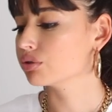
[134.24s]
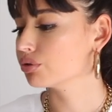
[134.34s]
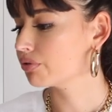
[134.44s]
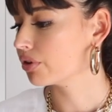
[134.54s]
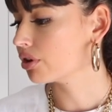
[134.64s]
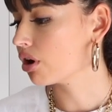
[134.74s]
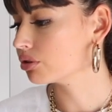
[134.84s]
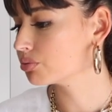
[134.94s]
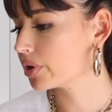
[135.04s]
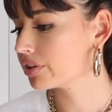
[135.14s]
good for the
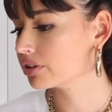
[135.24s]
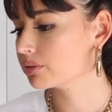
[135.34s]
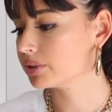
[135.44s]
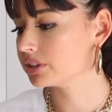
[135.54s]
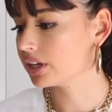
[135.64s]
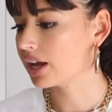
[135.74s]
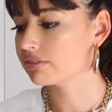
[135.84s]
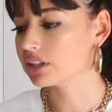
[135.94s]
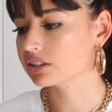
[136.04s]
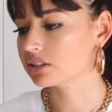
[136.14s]
hot weather but they
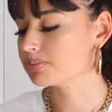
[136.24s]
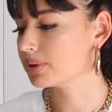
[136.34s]
have like this